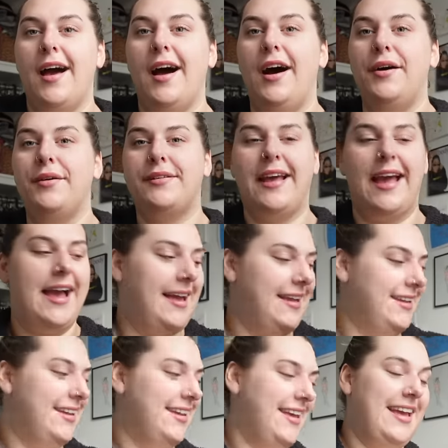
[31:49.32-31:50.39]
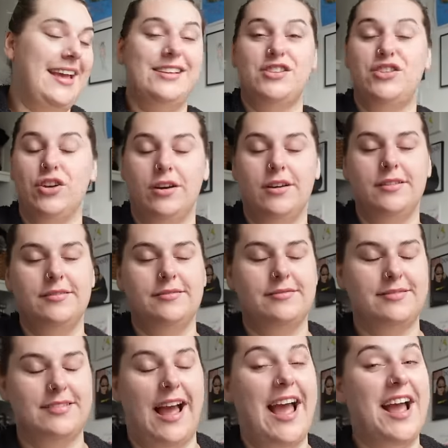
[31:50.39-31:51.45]
Okay, it's done.
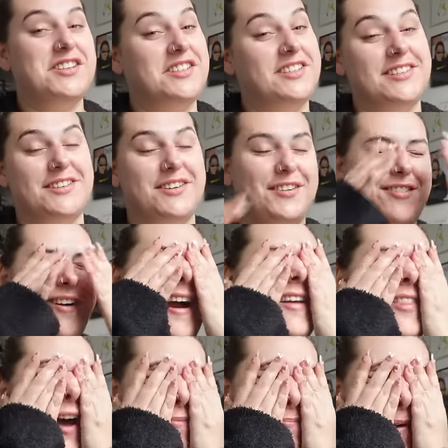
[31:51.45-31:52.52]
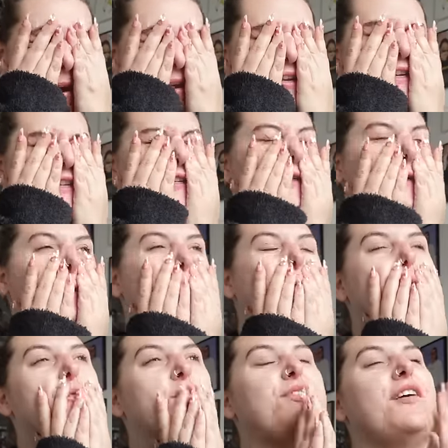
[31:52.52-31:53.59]
I actually didn't cry that much.
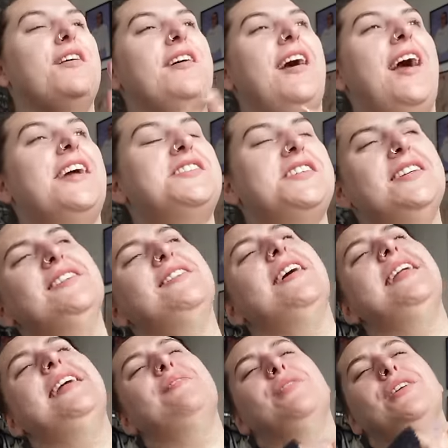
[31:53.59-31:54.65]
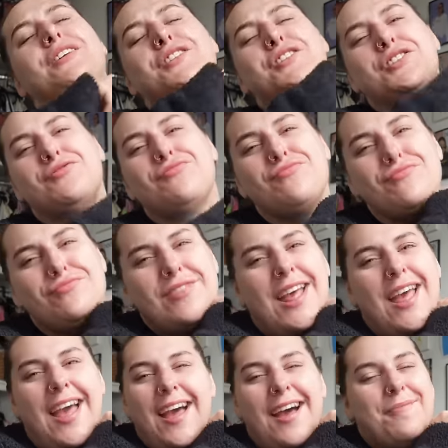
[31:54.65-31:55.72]
Man,
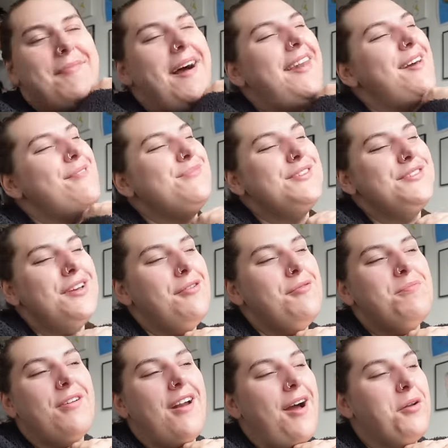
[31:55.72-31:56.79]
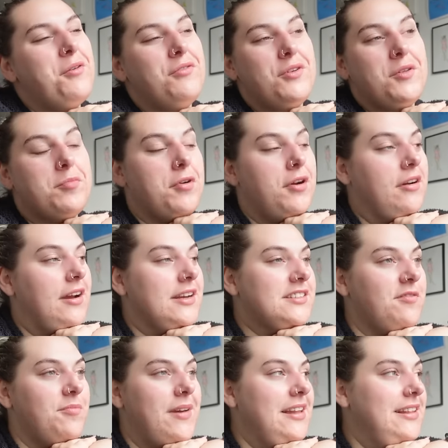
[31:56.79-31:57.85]
I'm so proud of all the progress
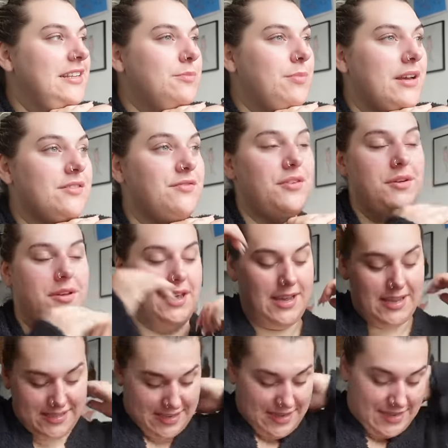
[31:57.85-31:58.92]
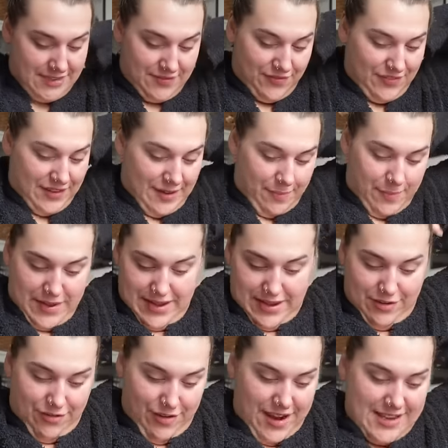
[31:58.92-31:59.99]
I've made these past few years. It's flipping
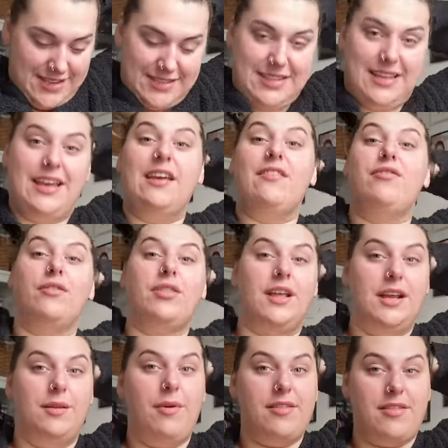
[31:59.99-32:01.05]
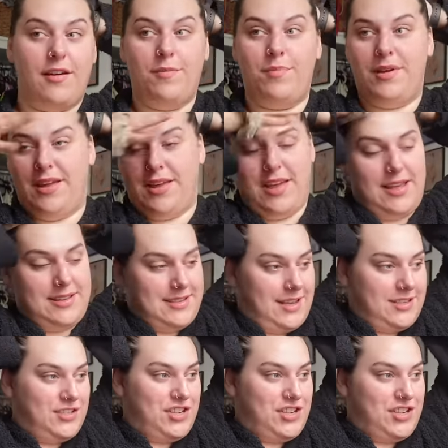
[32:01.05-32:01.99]
crazy. If you're thinking about therapy, it has